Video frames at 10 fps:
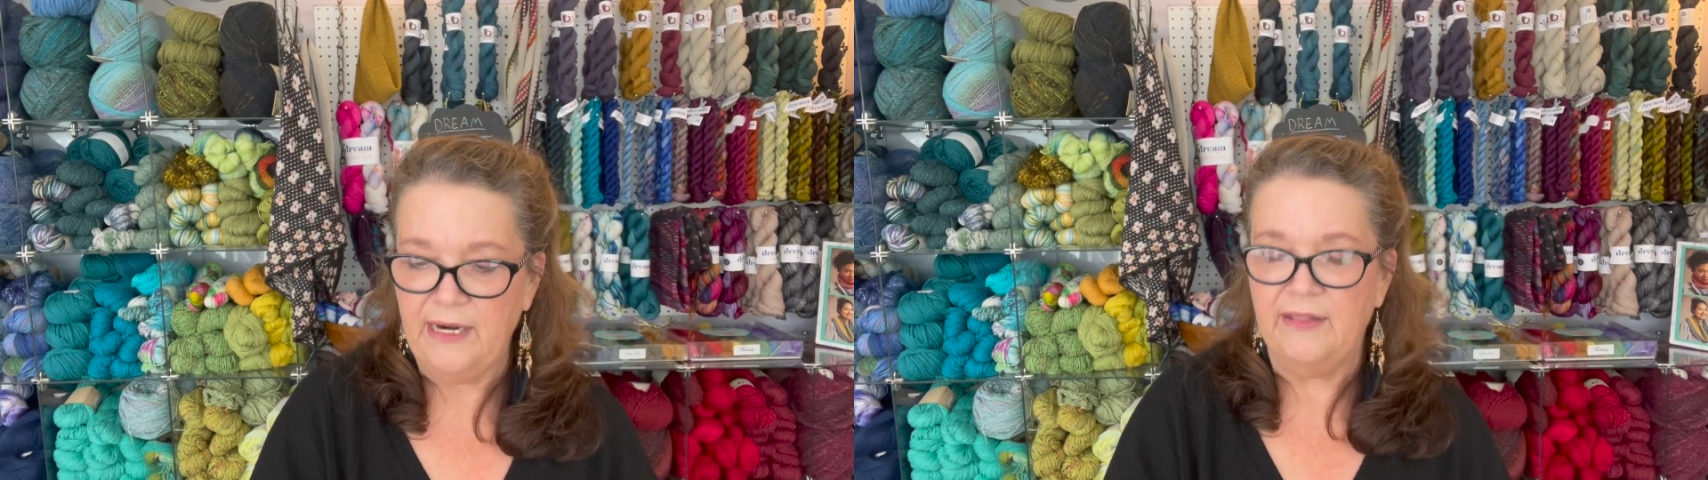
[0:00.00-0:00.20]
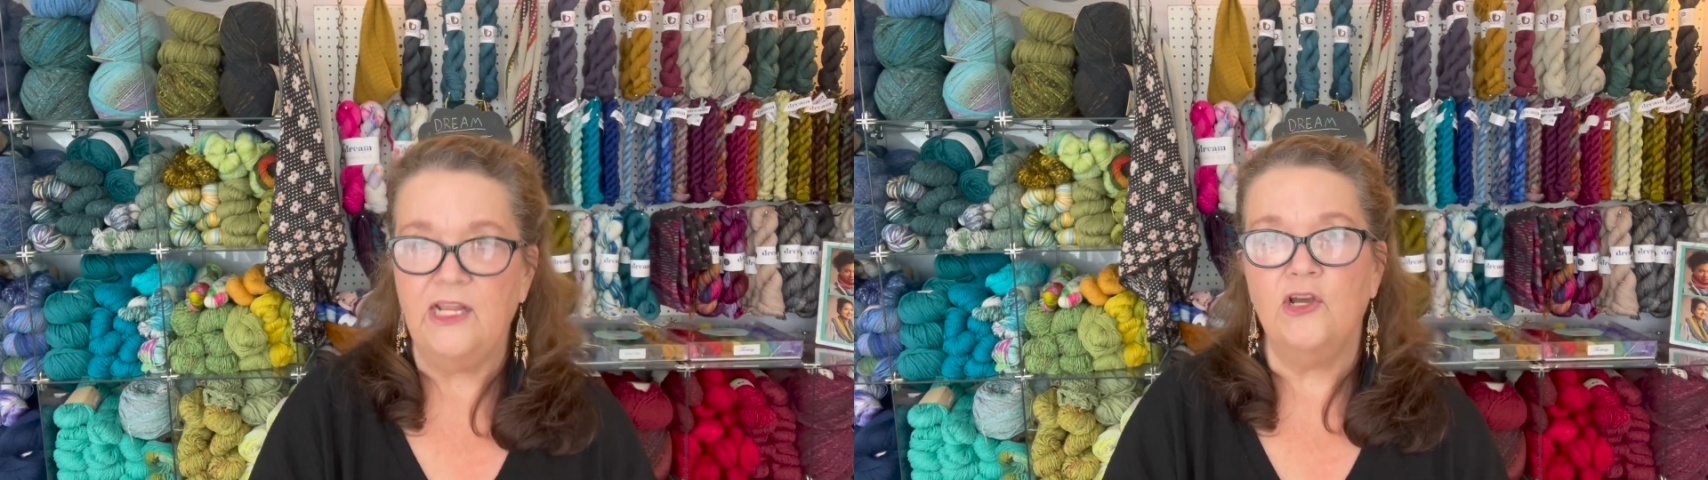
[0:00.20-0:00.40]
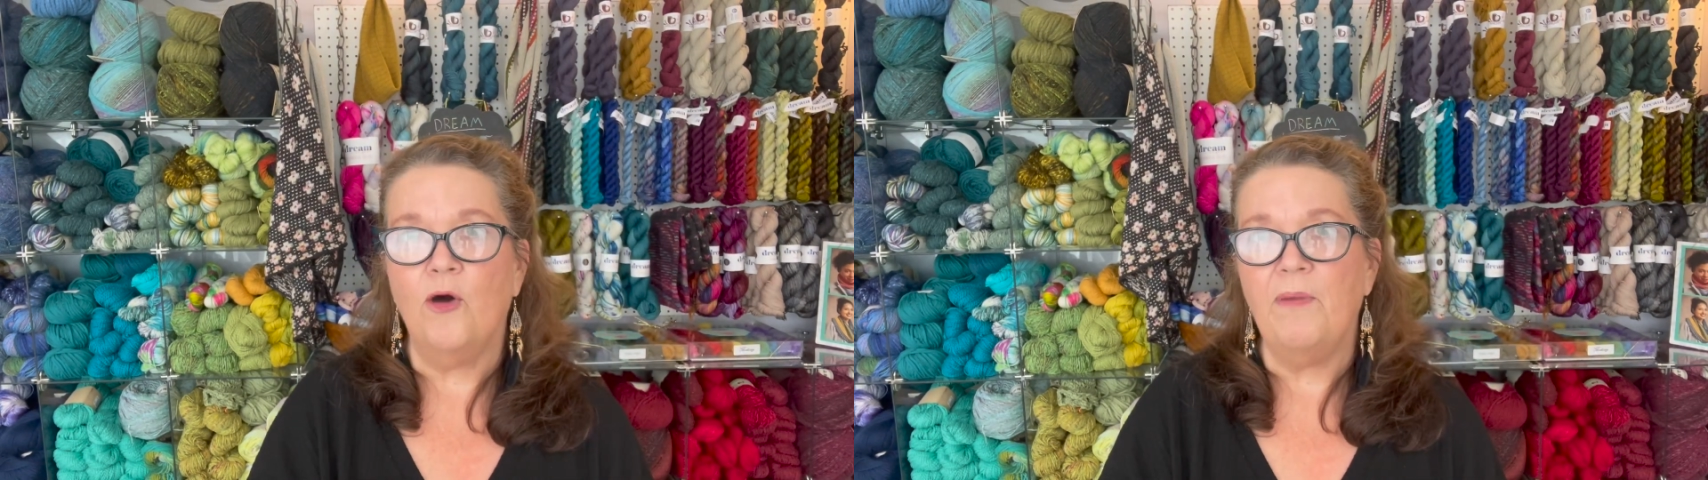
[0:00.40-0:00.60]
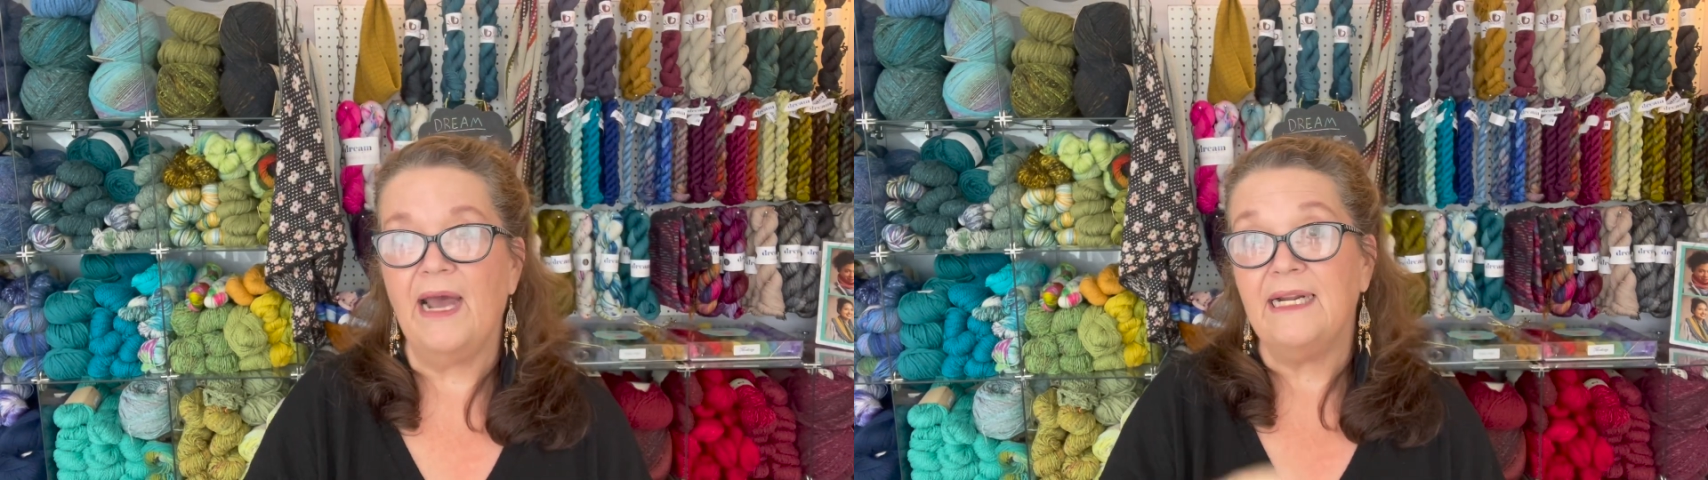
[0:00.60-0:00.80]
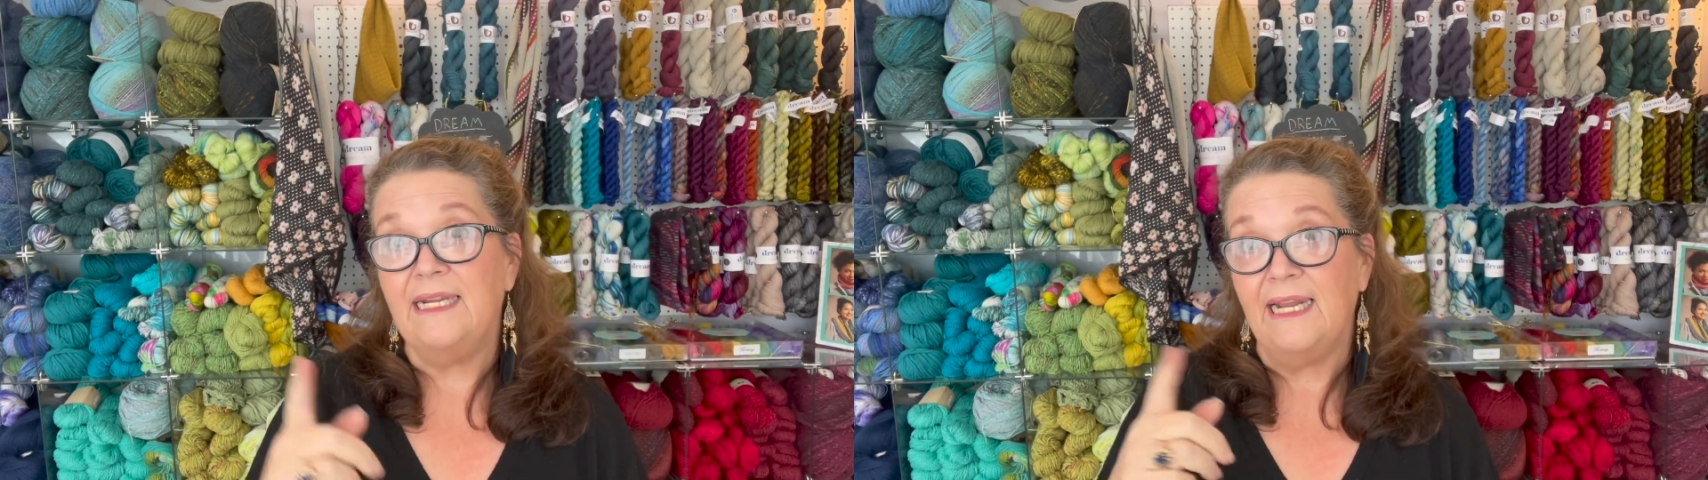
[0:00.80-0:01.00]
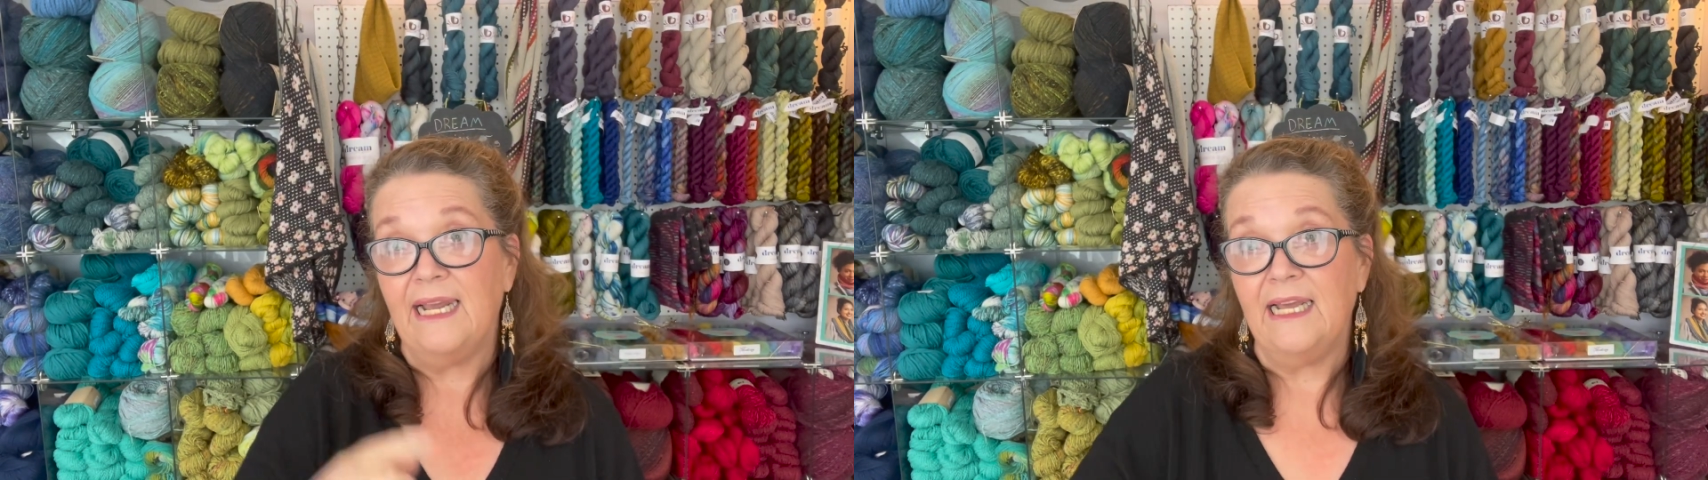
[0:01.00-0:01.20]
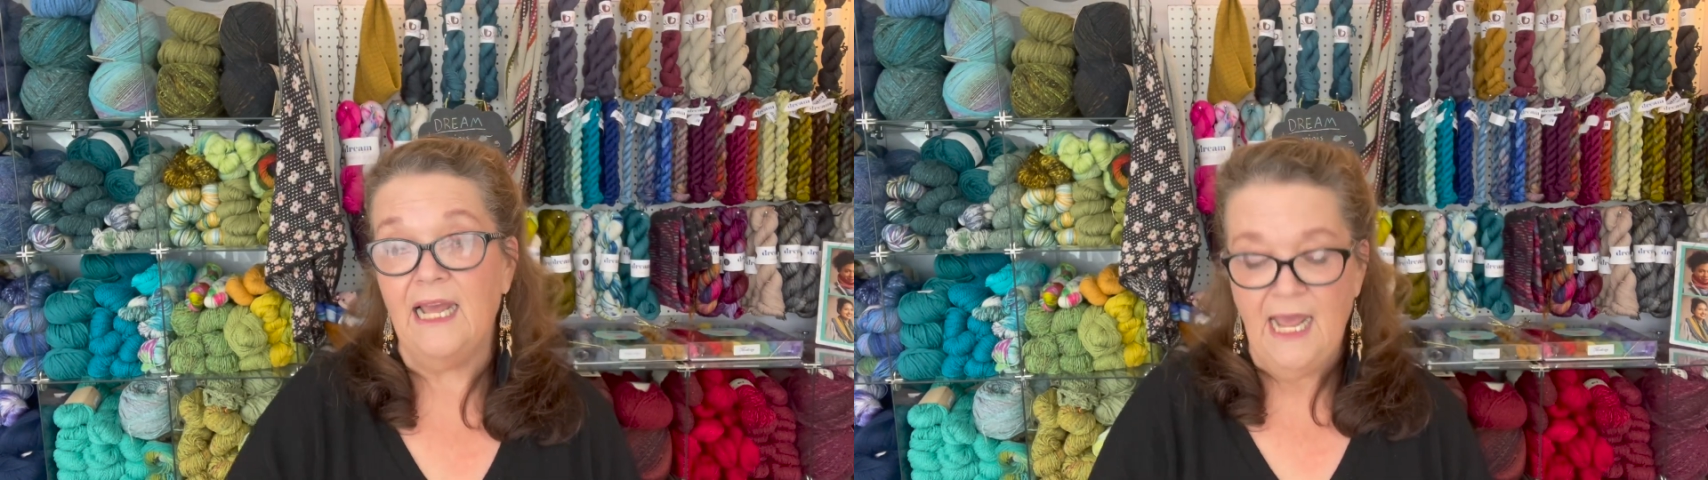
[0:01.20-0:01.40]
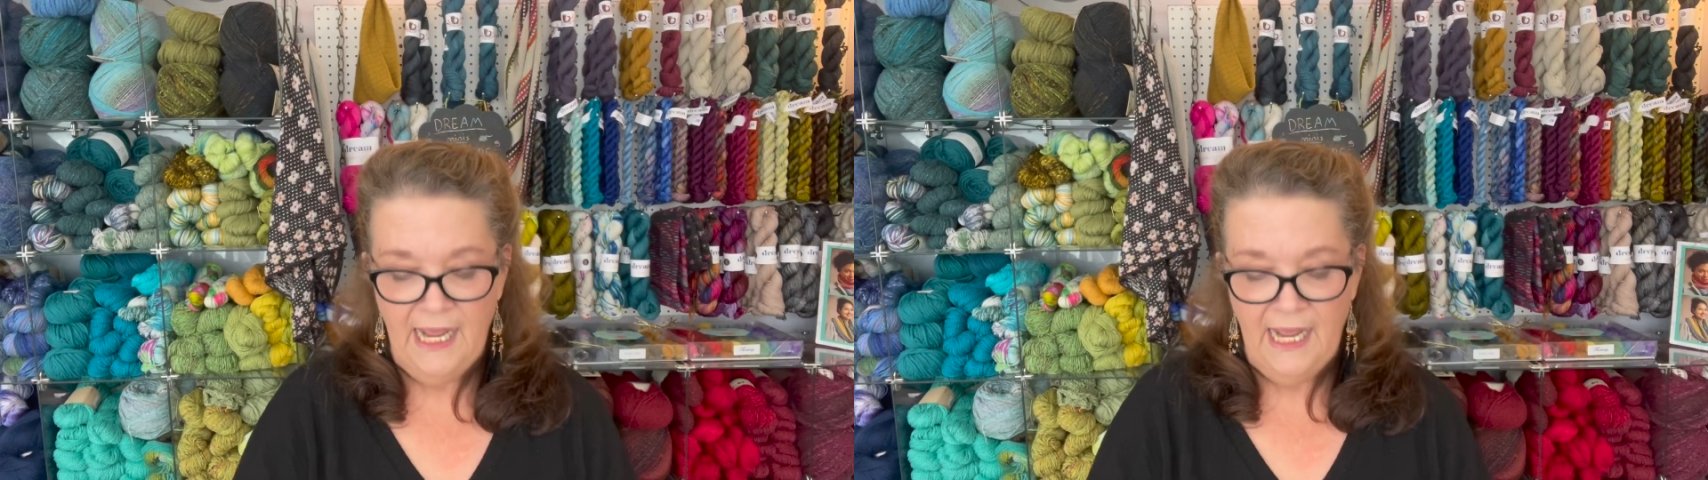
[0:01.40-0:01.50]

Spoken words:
and then you go back knitting.